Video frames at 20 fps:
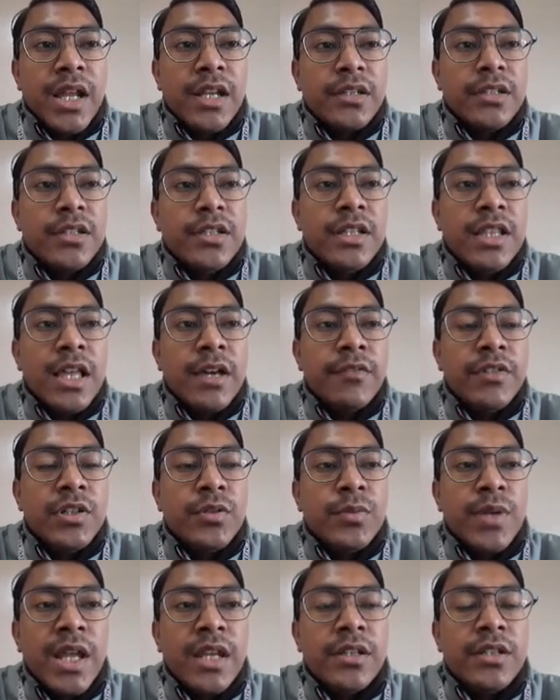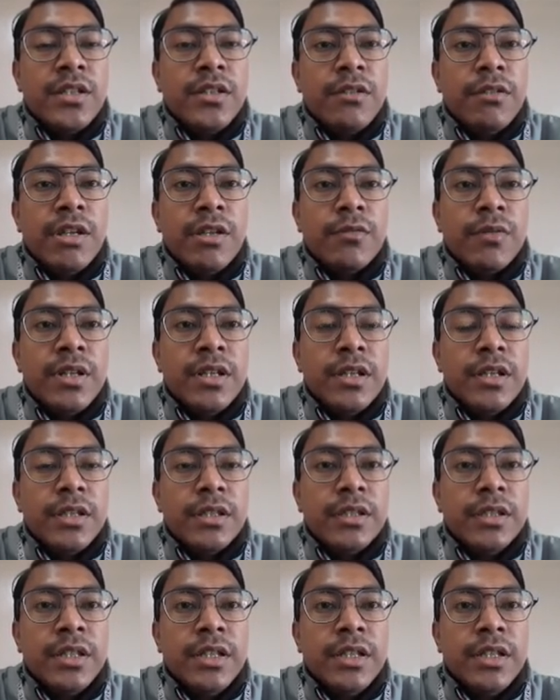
1911 to 1921,